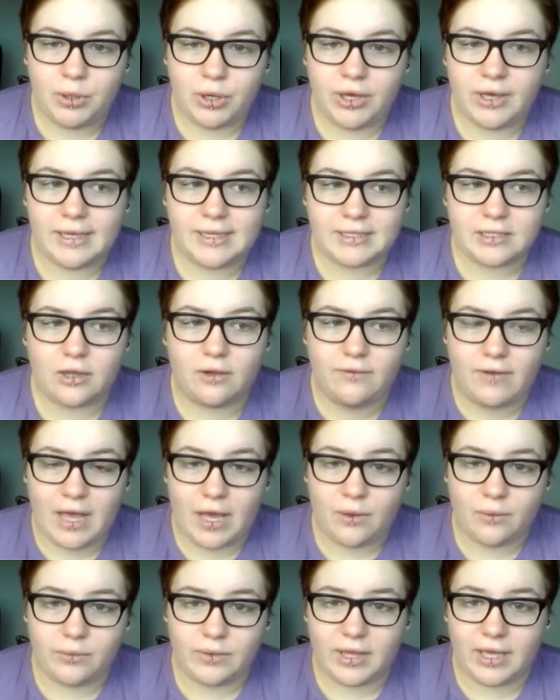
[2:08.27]
put herself
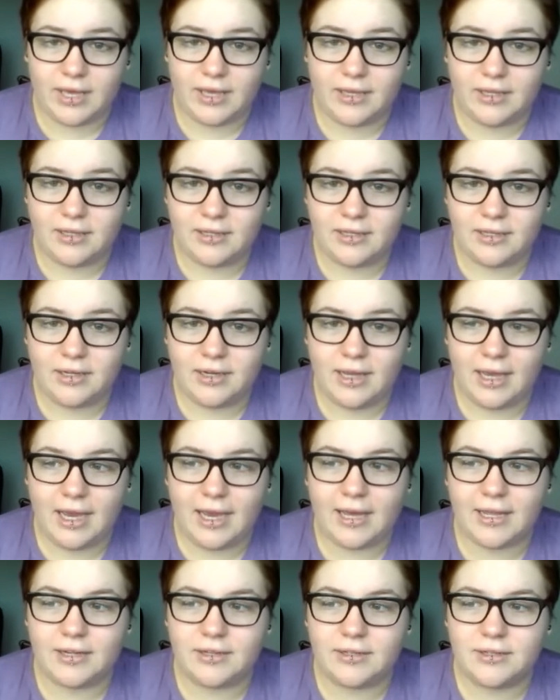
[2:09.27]
out there
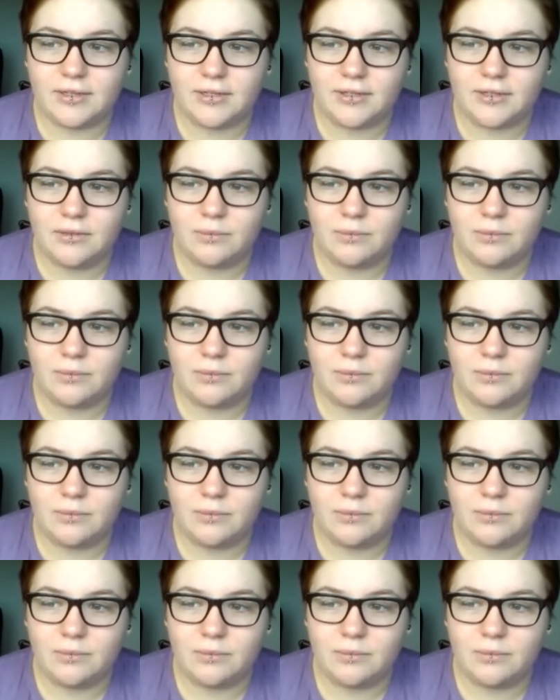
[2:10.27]
and